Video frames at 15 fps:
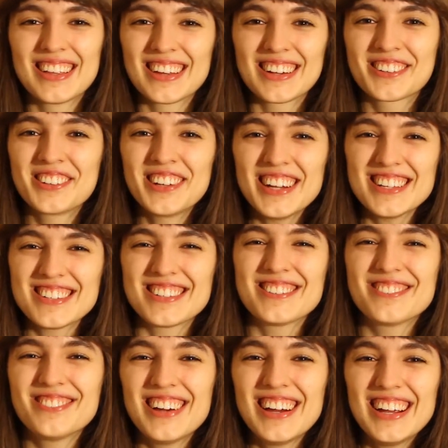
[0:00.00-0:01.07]
crazy,
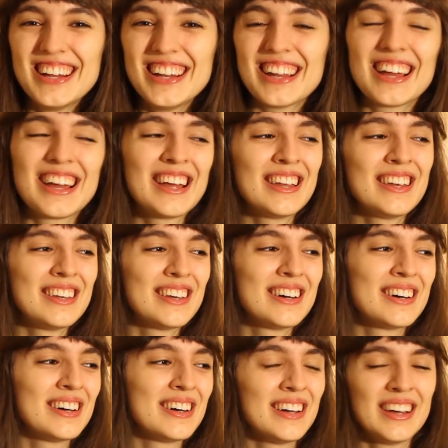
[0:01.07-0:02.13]
right? And
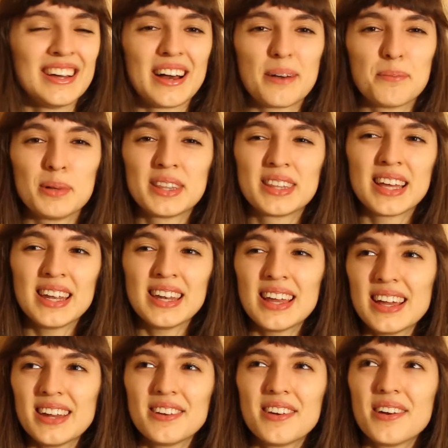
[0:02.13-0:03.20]
but then
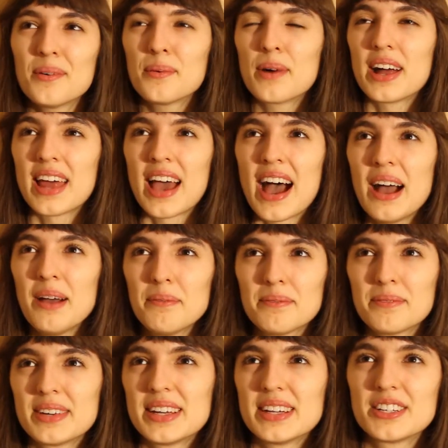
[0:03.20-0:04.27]
I don't know what
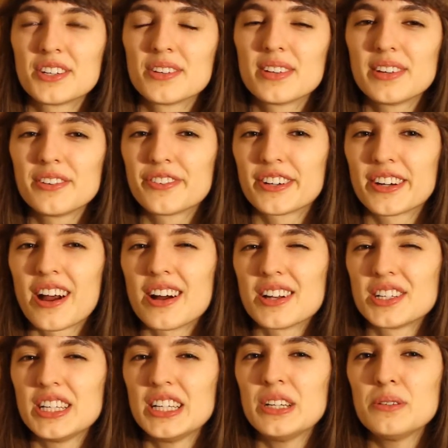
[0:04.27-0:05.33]
happened, but I totally forgot
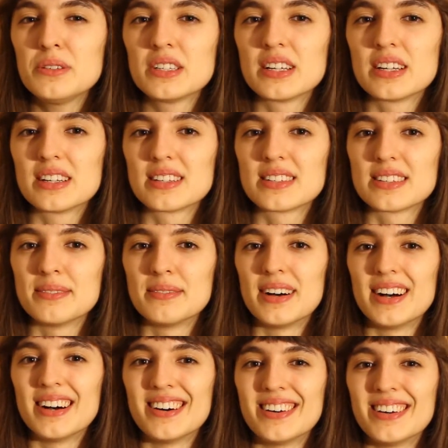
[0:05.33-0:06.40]
to use it
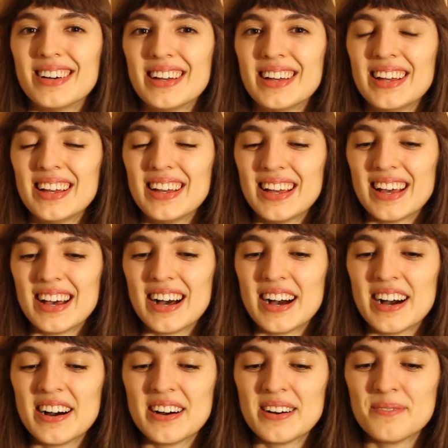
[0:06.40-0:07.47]
somehow.
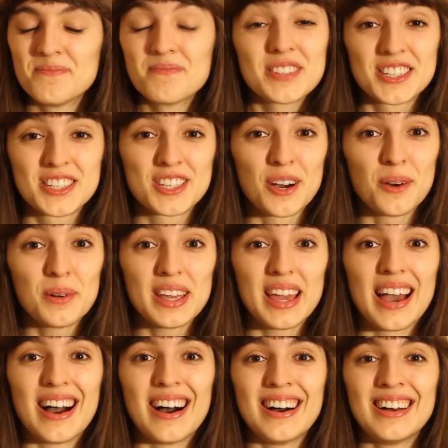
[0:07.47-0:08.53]
So
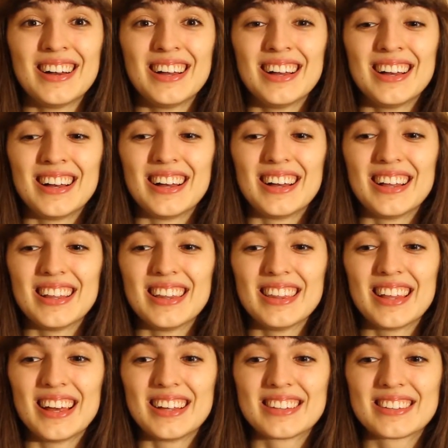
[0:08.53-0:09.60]
yeah,
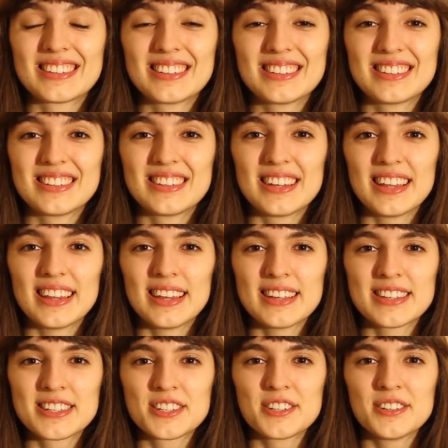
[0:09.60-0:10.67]
let's
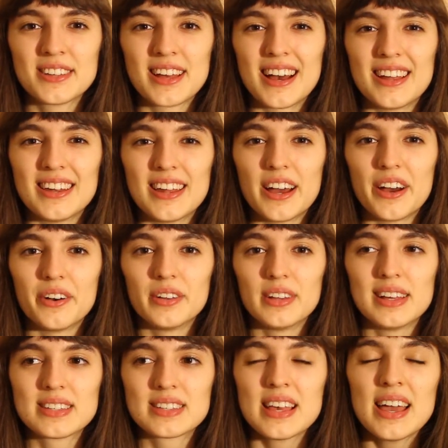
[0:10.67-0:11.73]
do that now.
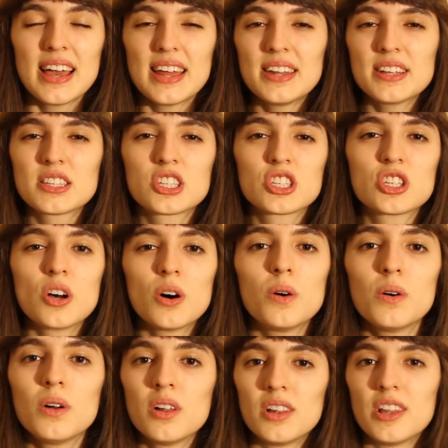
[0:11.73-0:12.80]
And it's
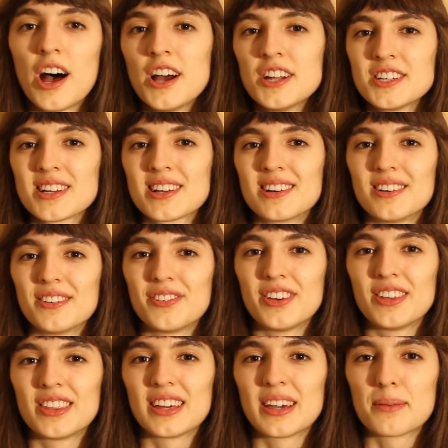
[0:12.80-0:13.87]
so logical if
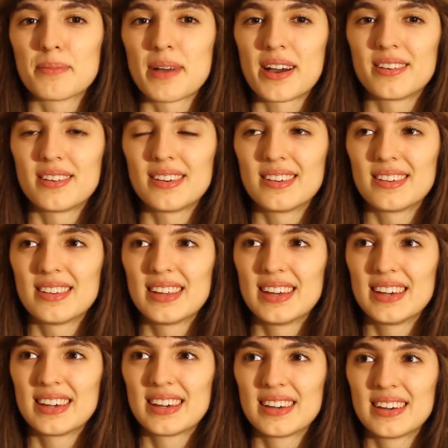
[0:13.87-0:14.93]
you think about it. Like,